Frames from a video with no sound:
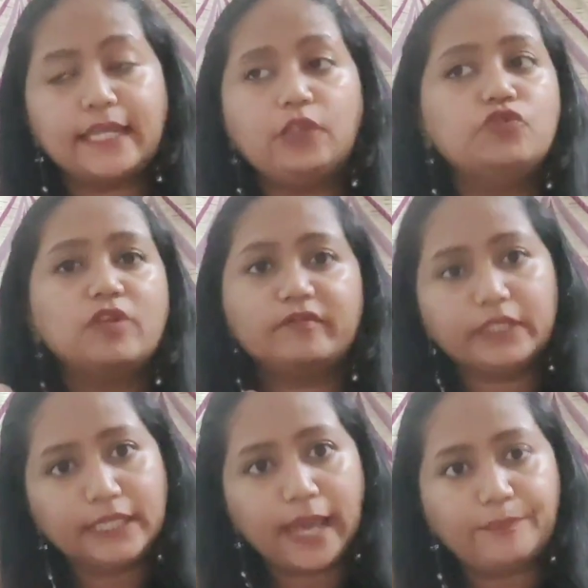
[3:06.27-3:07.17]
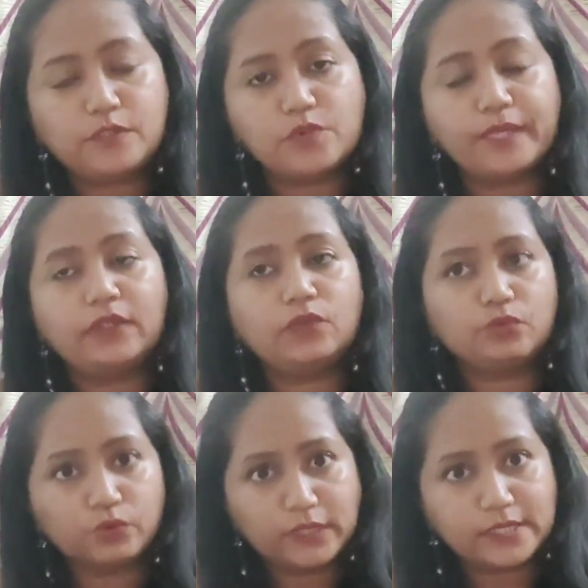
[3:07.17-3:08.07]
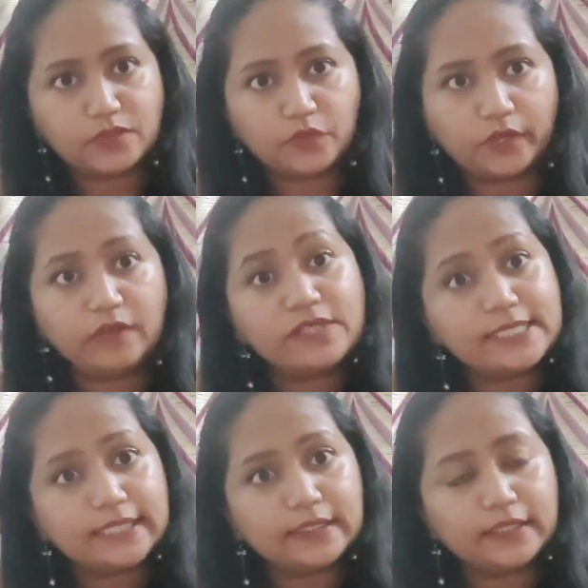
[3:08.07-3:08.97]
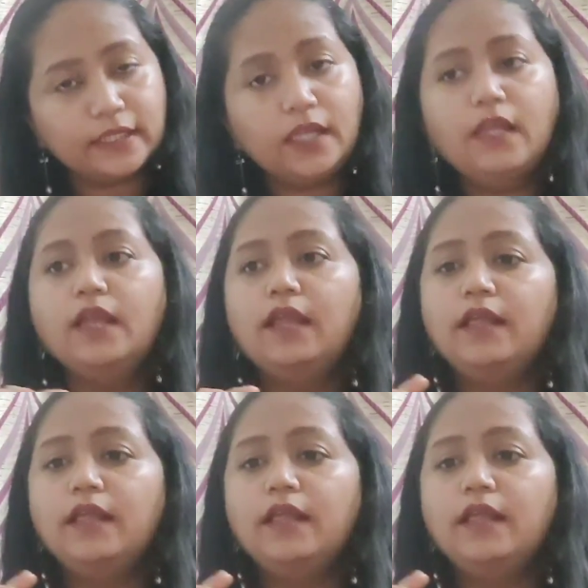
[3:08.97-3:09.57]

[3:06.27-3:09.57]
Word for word: and you generally happen to make a to-do list for every single day,